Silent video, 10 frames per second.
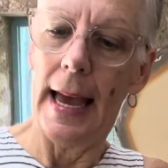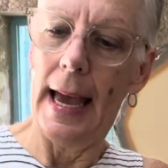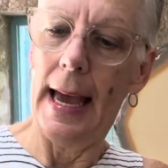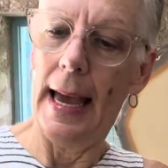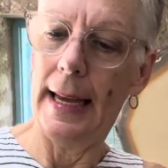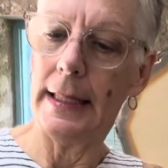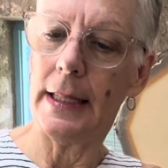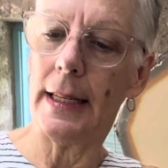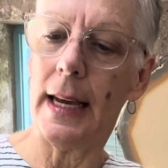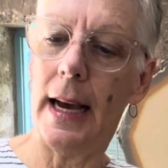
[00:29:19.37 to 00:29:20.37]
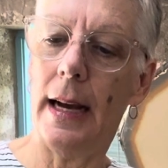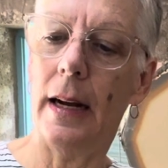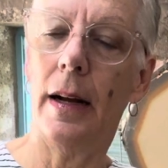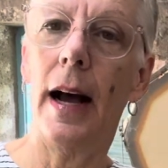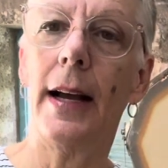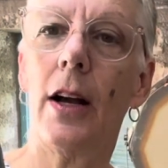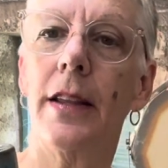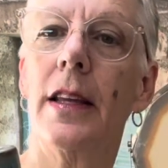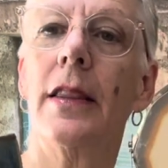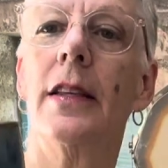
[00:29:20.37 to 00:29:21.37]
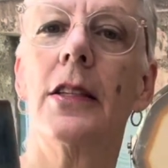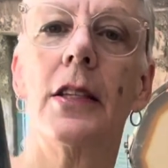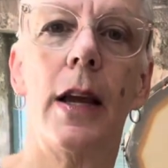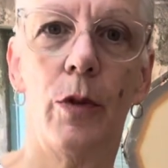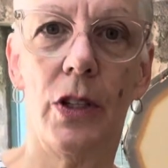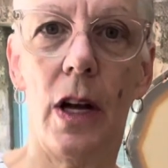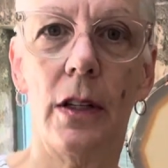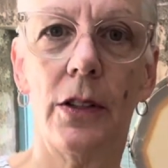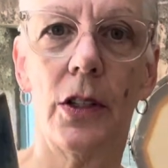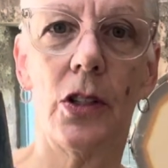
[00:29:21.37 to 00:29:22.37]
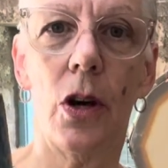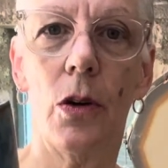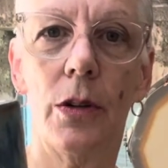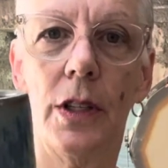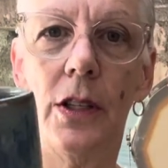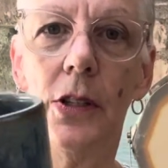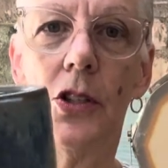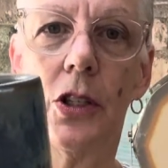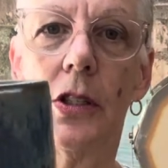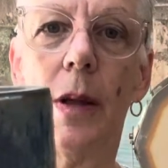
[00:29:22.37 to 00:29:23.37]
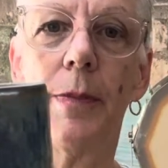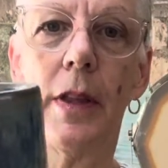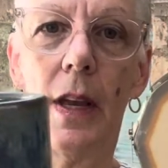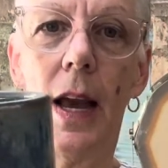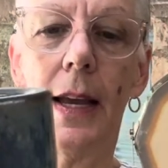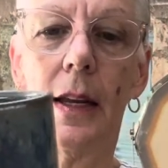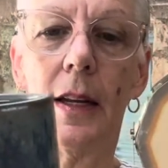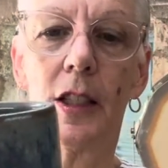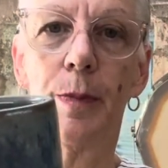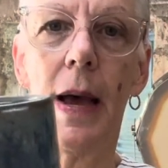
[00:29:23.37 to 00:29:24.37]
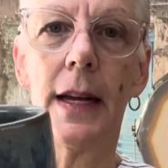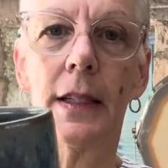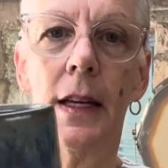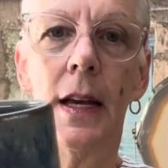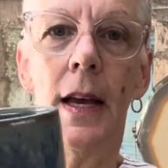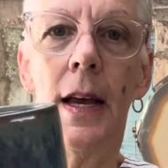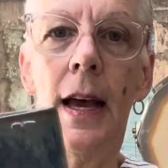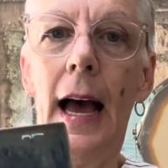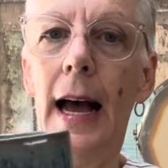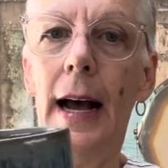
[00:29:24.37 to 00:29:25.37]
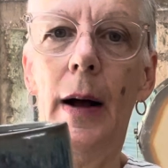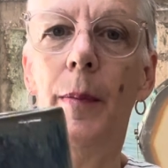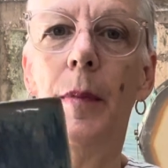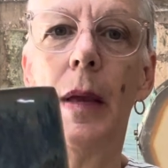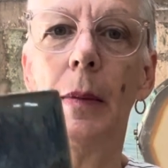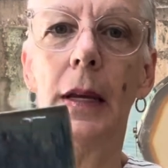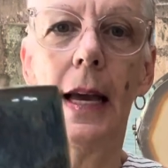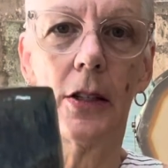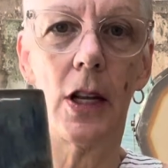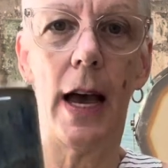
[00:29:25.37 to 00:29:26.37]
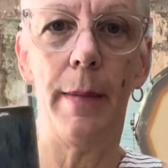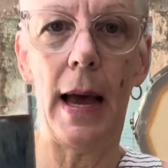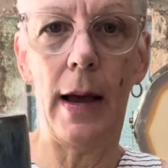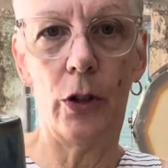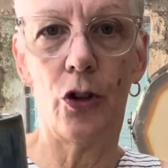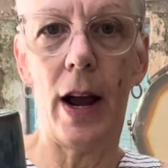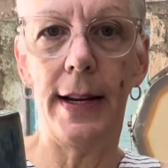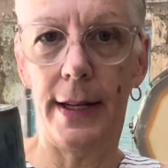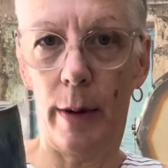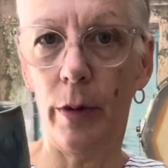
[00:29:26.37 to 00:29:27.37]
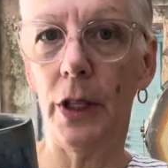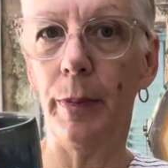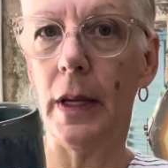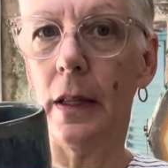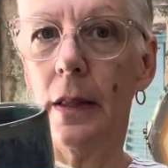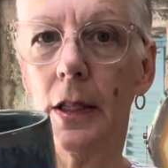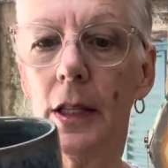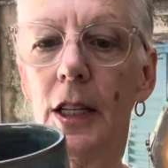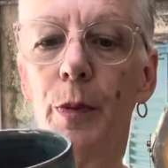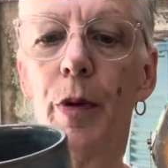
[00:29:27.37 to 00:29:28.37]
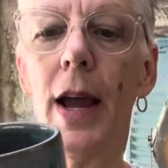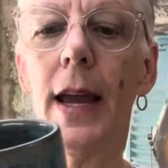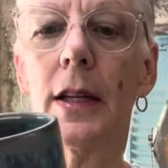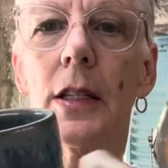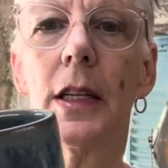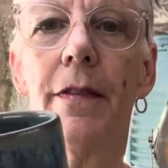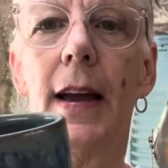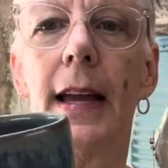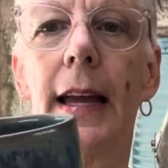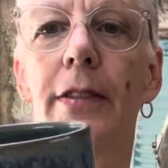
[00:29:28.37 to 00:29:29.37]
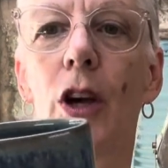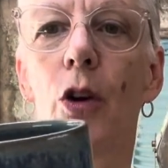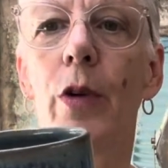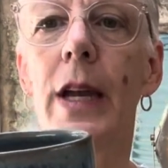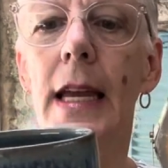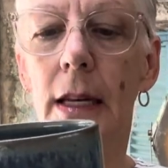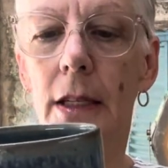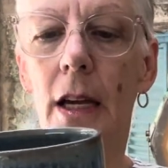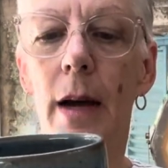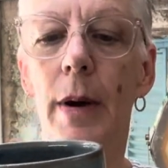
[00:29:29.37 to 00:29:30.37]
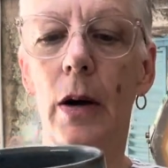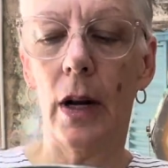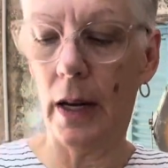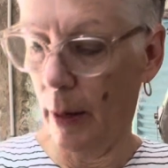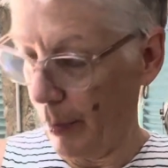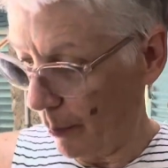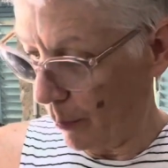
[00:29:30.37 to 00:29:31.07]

and uh, I got the same result. So this is just something that I can expect. Um, maybe next time I will try double dipping the sea spray and see if I can get the green to come out a little bit